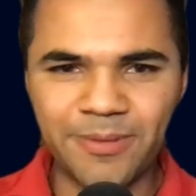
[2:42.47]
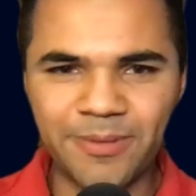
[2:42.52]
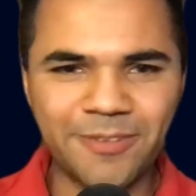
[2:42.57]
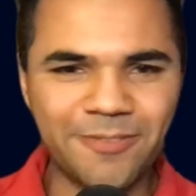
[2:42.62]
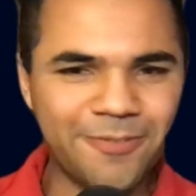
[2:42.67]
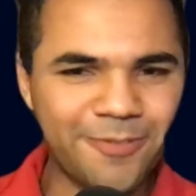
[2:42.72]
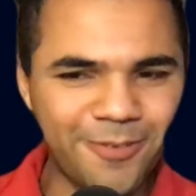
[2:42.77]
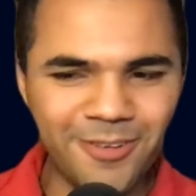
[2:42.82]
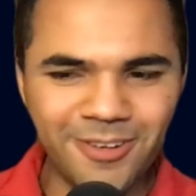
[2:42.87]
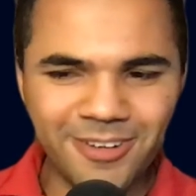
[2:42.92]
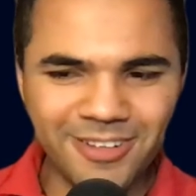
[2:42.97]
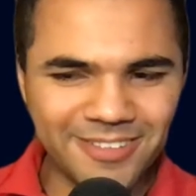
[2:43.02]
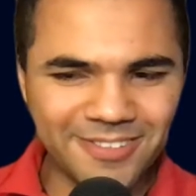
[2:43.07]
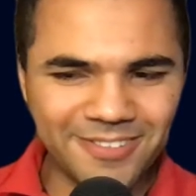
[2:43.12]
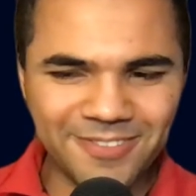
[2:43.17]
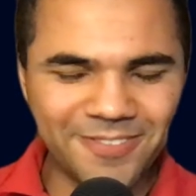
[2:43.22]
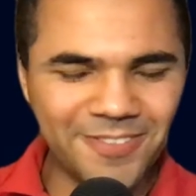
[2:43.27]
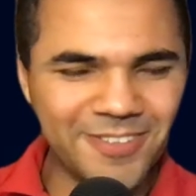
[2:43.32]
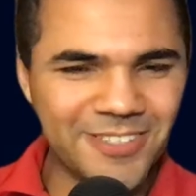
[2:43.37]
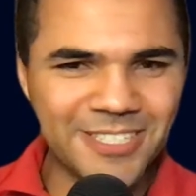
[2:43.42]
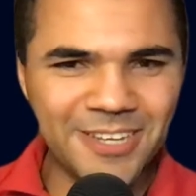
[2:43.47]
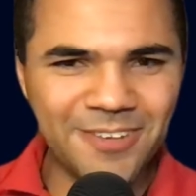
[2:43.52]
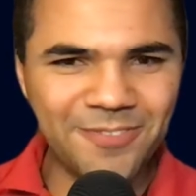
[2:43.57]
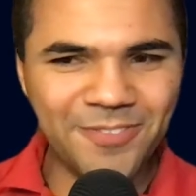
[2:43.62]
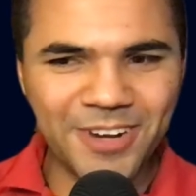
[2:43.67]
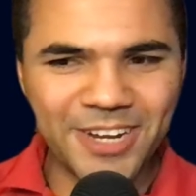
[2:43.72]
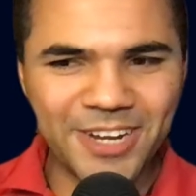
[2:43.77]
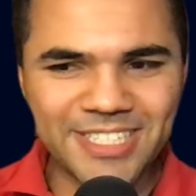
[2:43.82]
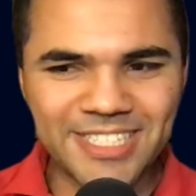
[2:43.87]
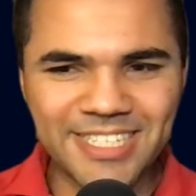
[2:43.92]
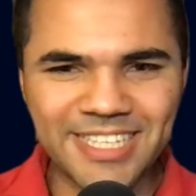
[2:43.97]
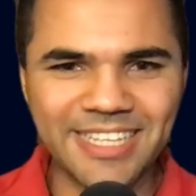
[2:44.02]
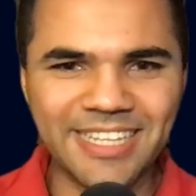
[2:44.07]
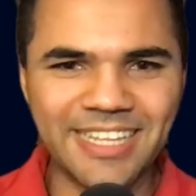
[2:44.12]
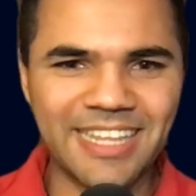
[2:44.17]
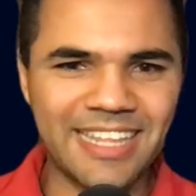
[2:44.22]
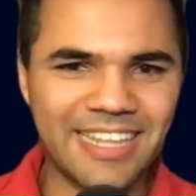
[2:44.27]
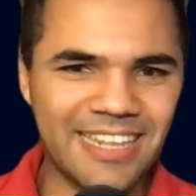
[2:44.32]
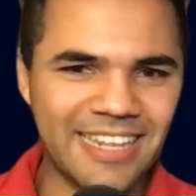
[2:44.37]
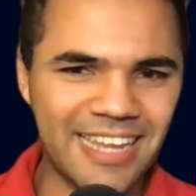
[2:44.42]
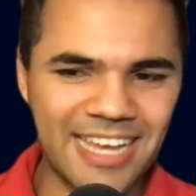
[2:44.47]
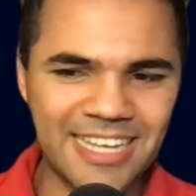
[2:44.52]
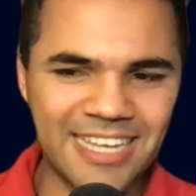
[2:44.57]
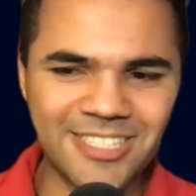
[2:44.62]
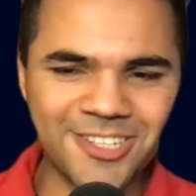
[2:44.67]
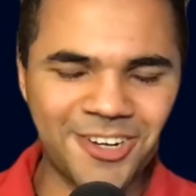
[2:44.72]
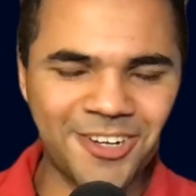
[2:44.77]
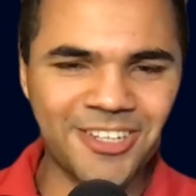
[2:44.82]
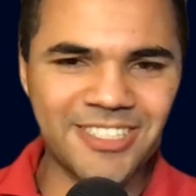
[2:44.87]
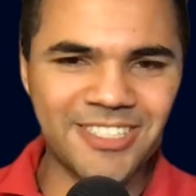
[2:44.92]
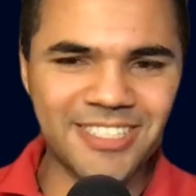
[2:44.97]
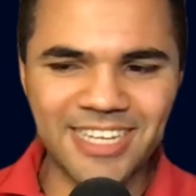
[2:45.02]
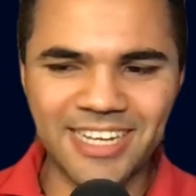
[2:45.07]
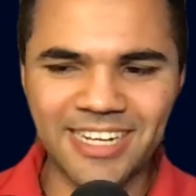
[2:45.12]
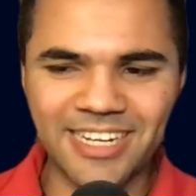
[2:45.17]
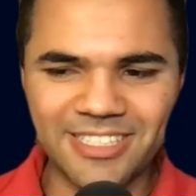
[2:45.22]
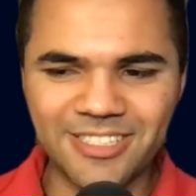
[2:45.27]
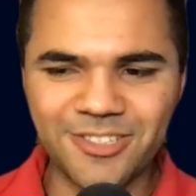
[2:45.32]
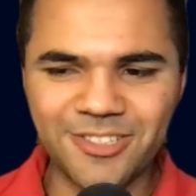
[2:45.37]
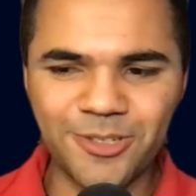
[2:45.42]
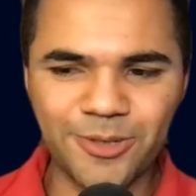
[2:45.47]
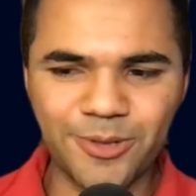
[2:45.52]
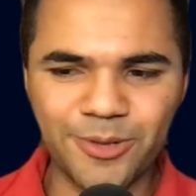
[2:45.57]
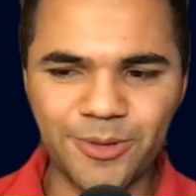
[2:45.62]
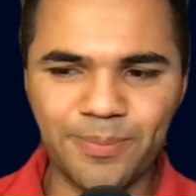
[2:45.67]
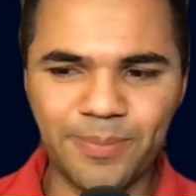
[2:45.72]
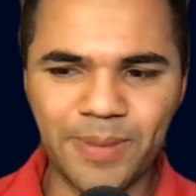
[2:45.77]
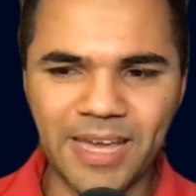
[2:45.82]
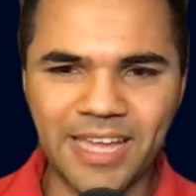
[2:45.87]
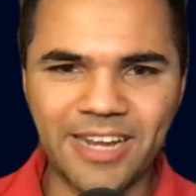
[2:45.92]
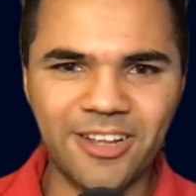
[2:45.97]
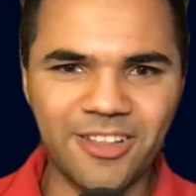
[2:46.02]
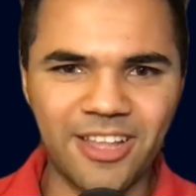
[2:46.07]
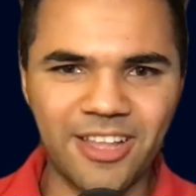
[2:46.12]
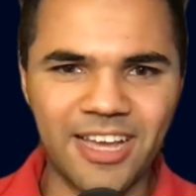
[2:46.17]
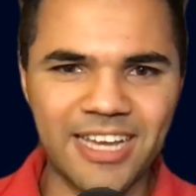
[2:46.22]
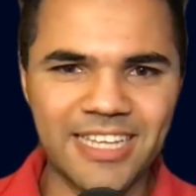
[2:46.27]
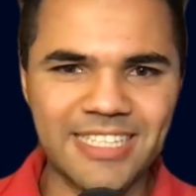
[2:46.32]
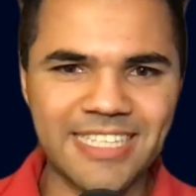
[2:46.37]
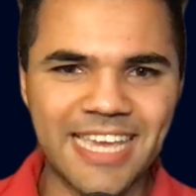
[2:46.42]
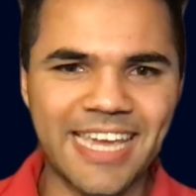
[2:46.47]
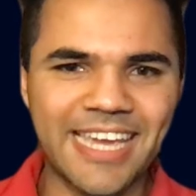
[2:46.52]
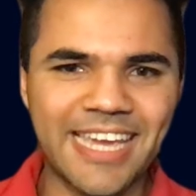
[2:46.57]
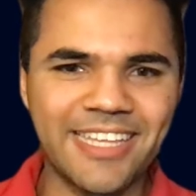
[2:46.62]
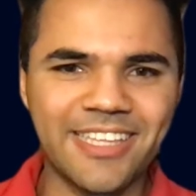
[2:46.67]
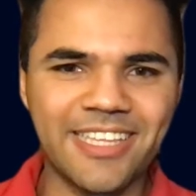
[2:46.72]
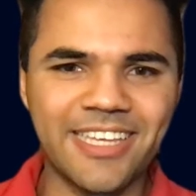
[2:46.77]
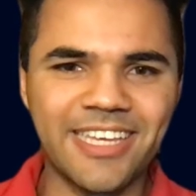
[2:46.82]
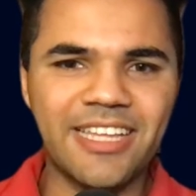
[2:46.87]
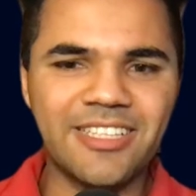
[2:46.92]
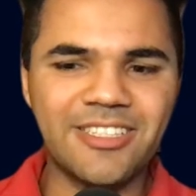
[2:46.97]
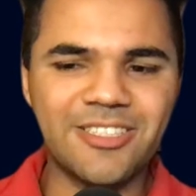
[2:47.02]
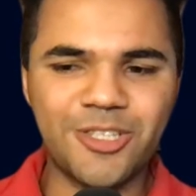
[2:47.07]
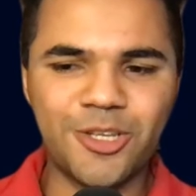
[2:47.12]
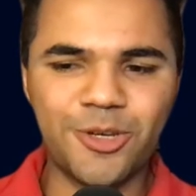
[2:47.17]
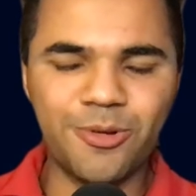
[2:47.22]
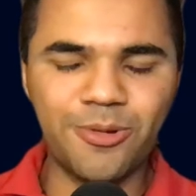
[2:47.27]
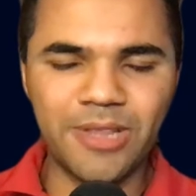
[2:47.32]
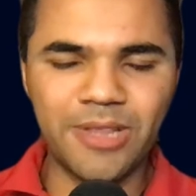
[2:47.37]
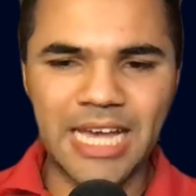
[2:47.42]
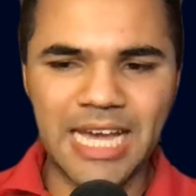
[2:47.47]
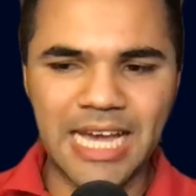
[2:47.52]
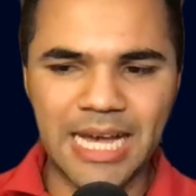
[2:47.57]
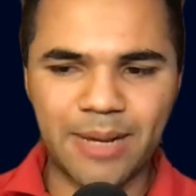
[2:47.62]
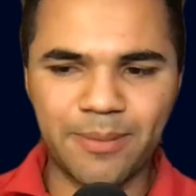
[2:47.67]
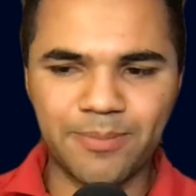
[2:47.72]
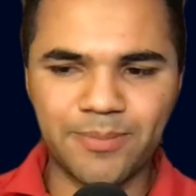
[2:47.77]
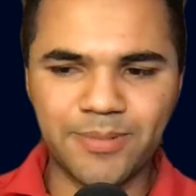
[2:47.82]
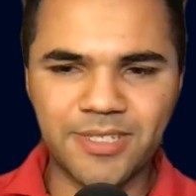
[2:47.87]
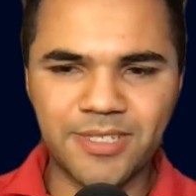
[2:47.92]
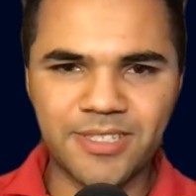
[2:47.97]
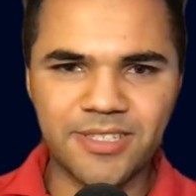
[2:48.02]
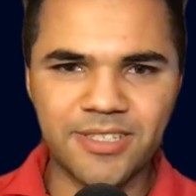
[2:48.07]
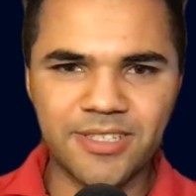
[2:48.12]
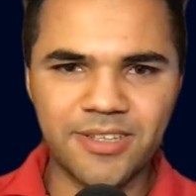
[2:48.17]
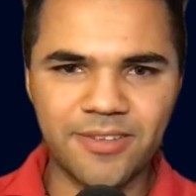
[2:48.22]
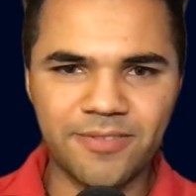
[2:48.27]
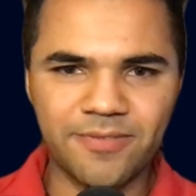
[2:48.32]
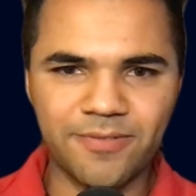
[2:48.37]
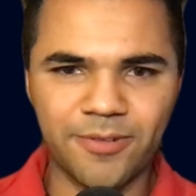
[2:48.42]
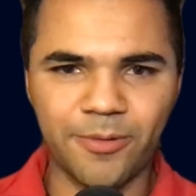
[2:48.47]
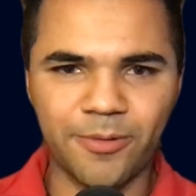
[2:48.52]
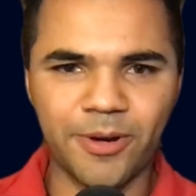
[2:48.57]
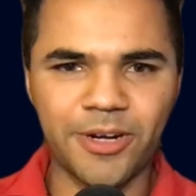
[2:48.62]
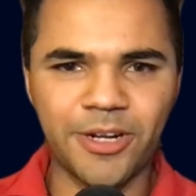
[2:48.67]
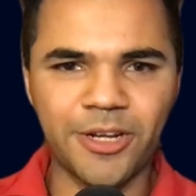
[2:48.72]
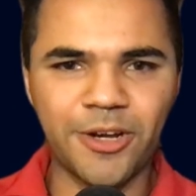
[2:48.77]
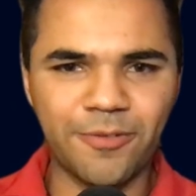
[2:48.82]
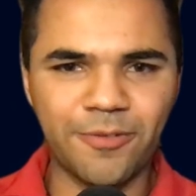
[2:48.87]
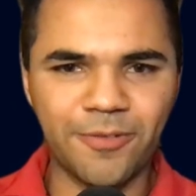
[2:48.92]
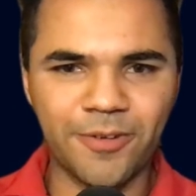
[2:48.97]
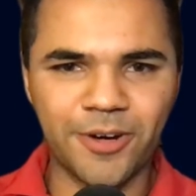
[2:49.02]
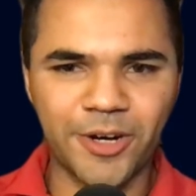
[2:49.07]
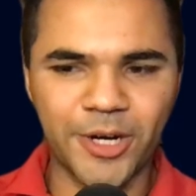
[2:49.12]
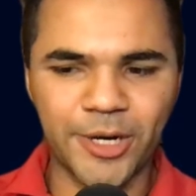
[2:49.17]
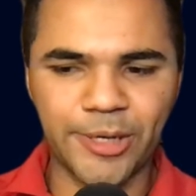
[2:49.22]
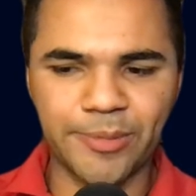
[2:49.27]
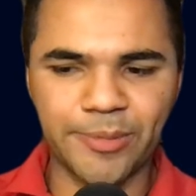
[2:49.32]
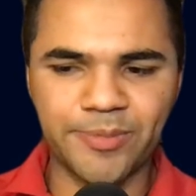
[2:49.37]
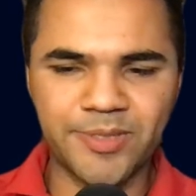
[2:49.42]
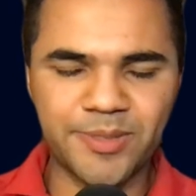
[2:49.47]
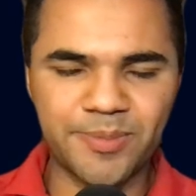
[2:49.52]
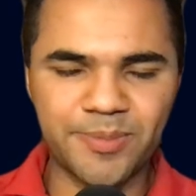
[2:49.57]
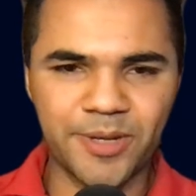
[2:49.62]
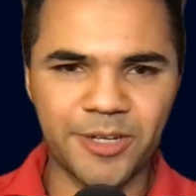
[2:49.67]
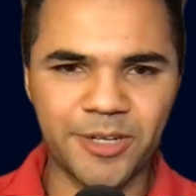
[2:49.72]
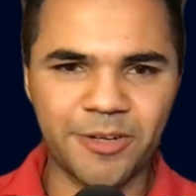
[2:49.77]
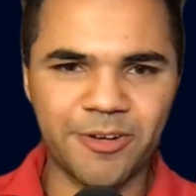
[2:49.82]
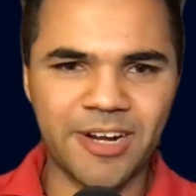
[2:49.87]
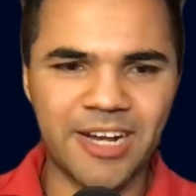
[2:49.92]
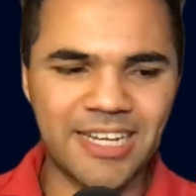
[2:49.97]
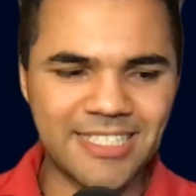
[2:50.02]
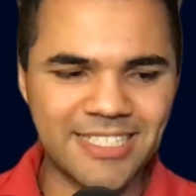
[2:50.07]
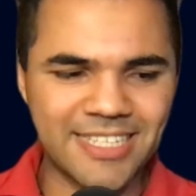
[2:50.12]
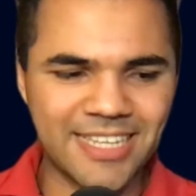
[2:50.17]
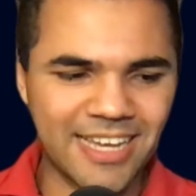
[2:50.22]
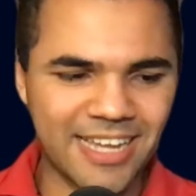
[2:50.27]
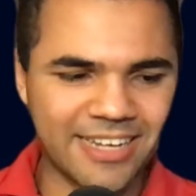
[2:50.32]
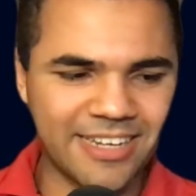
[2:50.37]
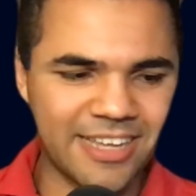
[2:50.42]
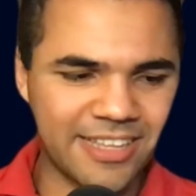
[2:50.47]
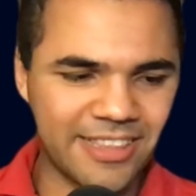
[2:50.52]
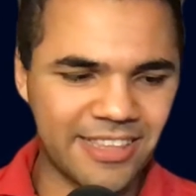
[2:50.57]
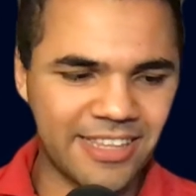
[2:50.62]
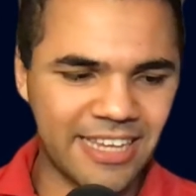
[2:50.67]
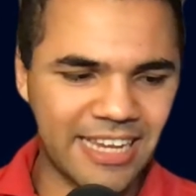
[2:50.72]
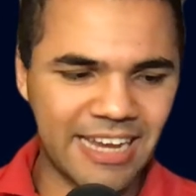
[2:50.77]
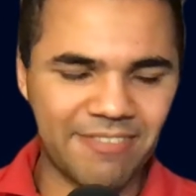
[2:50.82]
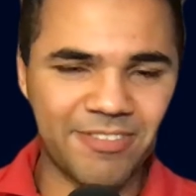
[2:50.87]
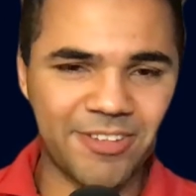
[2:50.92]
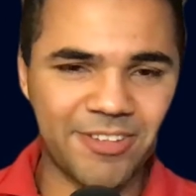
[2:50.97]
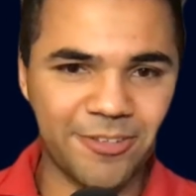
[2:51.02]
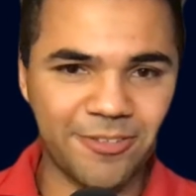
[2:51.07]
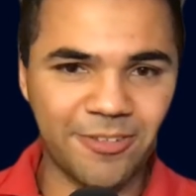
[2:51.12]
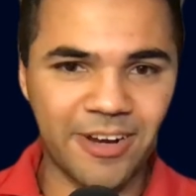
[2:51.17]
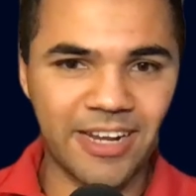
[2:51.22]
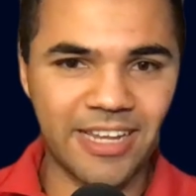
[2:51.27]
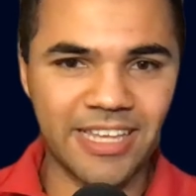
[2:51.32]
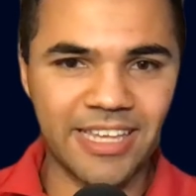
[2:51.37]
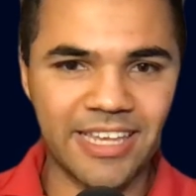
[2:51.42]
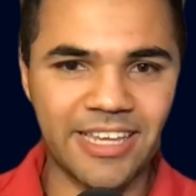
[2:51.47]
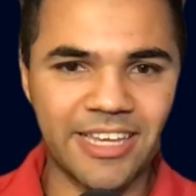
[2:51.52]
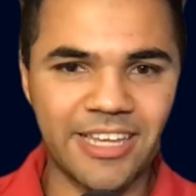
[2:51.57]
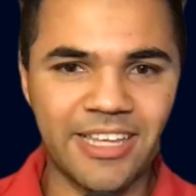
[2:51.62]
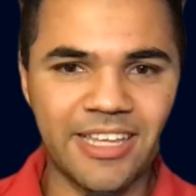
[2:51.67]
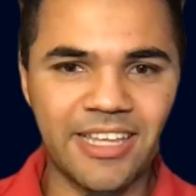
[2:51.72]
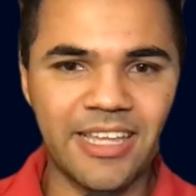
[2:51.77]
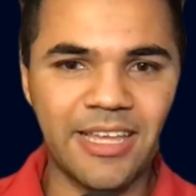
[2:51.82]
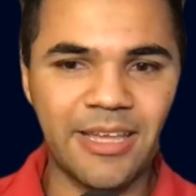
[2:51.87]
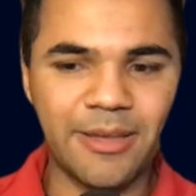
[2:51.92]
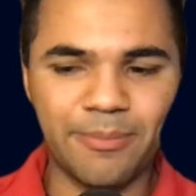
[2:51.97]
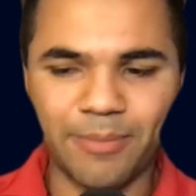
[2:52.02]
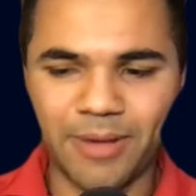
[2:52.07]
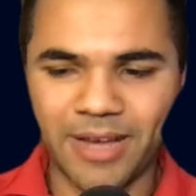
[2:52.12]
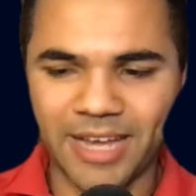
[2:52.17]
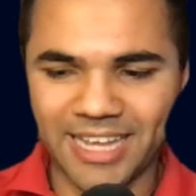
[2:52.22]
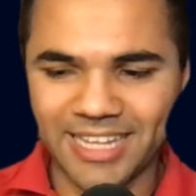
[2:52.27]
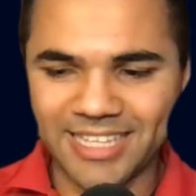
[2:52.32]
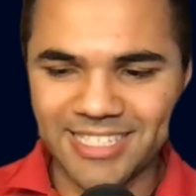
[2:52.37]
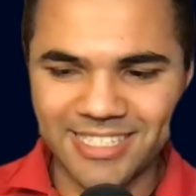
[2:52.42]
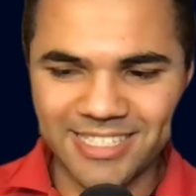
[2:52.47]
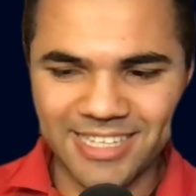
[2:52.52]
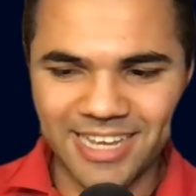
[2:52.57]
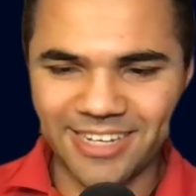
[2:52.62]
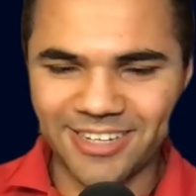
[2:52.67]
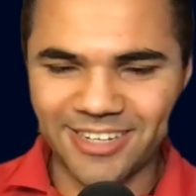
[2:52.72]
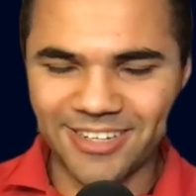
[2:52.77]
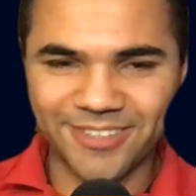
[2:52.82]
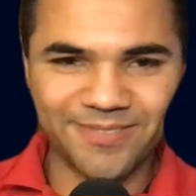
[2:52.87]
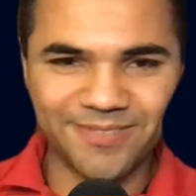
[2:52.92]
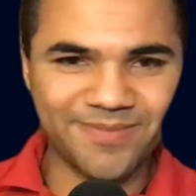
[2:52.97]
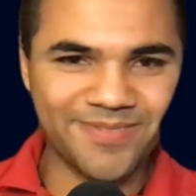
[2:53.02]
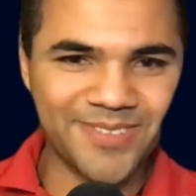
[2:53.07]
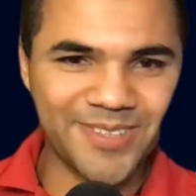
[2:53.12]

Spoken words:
And for some reason, NASCAR decided to penalize Haley 2 laps for running over Herbst, but Gragson got nothing after wrecking Myatt Snider.